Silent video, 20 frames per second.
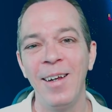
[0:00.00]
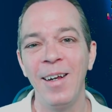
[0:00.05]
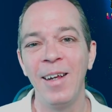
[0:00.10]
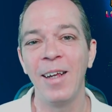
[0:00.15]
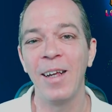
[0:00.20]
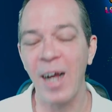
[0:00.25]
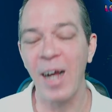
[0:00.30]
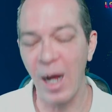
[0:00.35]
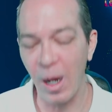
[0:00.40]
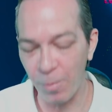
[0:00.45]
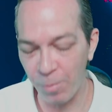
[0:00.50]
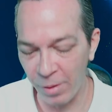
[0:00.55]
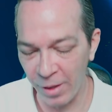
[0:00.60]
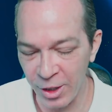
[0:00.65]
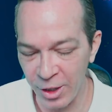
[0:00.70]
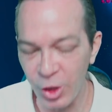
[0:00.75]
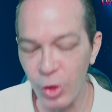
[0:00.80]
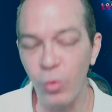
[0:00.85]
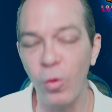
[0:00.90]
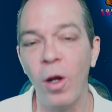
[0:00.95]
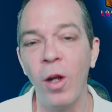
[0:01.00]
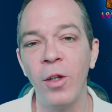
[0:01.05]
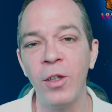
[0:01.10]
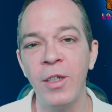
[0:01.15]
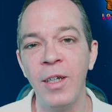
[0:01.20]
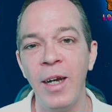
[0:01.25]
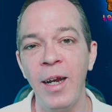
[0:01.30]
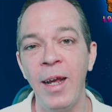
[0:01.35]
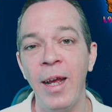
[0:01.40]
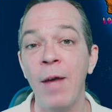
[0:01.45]
God bless you all
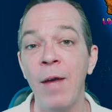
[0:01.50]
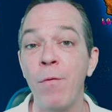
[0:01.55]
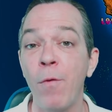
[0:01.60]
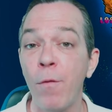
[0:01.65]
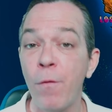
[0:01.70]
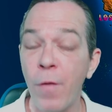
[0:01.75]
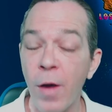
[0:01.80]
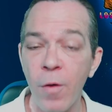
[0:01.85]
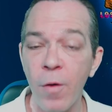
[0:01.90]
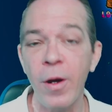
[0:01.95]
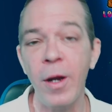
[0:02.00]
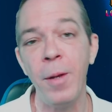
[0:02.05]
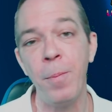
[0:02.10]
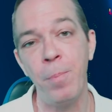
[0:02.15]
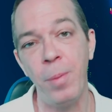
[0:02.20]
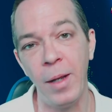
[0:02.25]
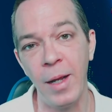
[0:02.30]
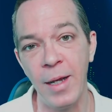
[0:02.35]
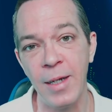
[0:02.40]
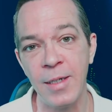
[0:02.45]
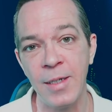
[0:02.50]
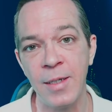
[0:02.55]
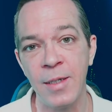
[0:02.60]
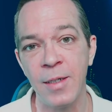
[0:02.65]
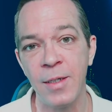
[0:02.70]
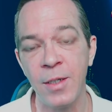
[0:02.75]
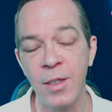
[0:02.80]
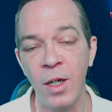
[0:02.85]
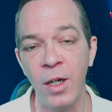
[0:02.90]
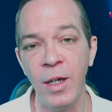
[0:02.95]
today. Have a very
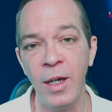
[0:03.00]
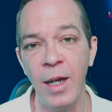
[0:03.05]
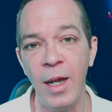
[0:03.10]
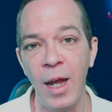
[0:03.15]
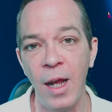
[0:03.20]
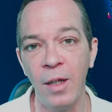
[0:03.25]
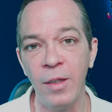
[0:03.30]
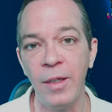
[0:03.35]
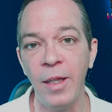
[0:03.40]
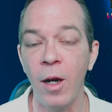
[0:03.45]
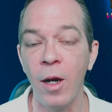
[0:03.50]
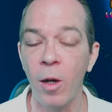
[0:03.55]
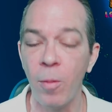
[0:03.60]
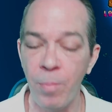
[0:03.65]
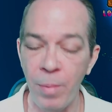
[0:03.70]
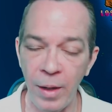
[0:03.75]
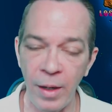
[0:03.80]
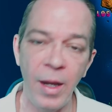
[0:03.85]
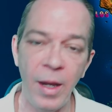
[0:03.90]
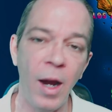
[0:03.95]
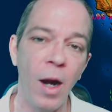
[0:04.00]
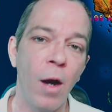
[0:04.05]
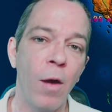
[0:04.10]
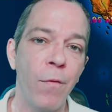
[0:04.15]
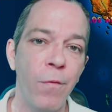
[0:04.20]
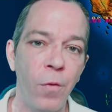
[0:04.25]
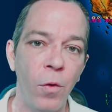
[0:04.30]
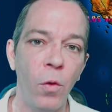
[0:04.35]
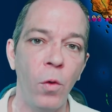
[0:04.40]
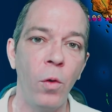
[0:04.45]
blessed Sunday out there. Be
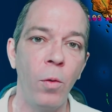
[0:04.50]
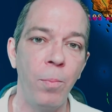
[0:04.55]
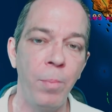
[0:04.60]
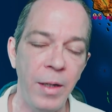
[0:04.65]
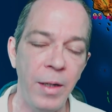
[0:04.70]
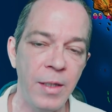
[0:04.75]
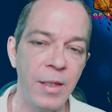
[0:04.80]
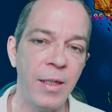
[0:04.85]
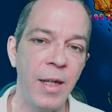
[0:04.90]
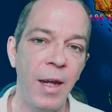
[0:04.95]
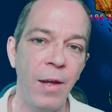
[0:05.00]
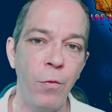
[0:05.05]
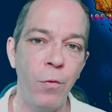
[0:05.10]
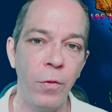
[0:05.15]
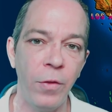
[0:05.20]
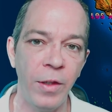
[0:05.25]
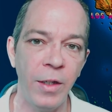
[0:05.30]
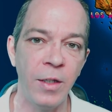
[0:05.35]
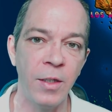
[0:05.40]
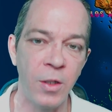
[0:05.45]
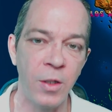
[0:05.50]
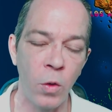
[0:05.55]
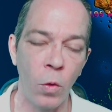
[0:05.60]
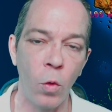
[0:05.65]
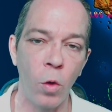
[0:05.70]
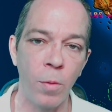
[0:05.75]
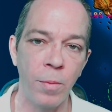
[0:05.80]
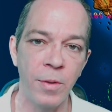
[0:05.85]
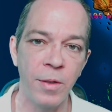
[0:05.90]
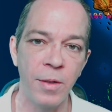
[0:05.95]
careful. Be safe with these
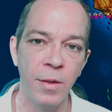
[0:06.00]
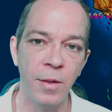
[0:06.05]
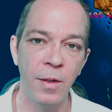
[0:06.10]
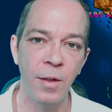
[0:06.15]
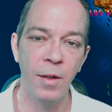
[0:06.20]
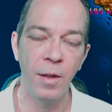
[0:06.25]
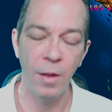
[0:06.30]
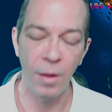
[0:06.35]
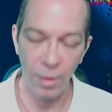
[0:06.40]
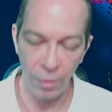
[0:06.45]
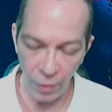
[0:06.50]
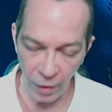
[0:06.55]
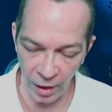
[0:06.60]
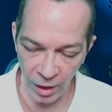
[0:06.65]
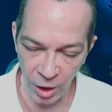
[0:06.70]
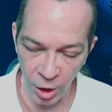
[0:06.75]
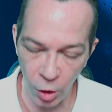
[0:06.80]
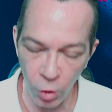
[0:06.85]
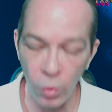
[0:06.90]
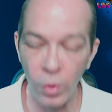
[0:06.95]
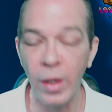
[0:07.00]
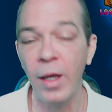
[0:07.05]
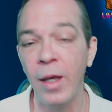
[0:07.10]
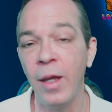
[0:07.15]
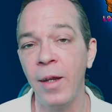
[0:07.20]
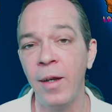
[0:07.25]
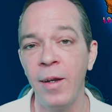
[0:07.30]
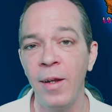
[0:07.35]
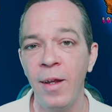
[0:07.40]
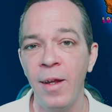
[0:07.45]
storms. Thank you
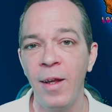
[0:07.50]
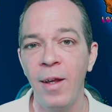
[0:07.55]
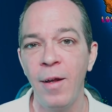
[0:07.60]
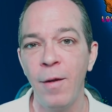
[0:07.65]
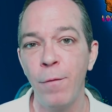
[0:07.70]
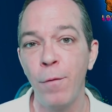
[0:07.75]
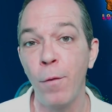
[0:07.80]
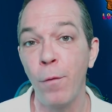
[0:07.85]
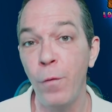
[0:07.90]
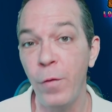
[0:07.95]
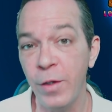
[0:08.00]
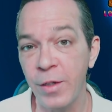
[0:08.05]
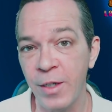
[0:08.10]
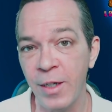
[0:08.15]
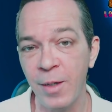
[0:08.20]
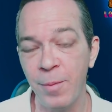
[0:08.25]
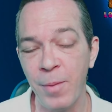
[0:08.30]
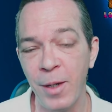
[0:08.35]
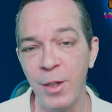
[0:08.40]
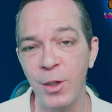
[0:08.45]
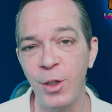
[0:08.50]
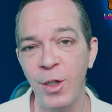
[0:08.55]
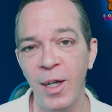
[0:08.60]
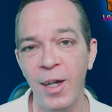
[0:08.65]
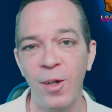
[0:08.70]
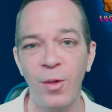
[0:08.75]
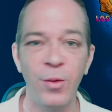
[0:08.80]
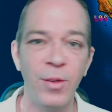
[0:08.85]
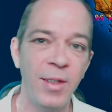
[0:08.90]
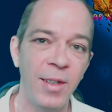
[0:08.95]
again for visiting my
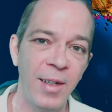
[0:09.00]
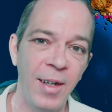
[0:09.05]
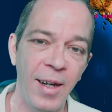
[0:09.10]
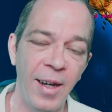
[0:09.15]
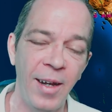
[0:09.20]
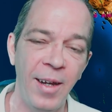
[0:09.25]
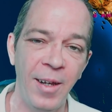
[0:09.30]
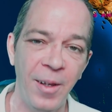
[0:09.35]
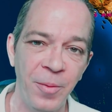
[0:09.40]
channel today.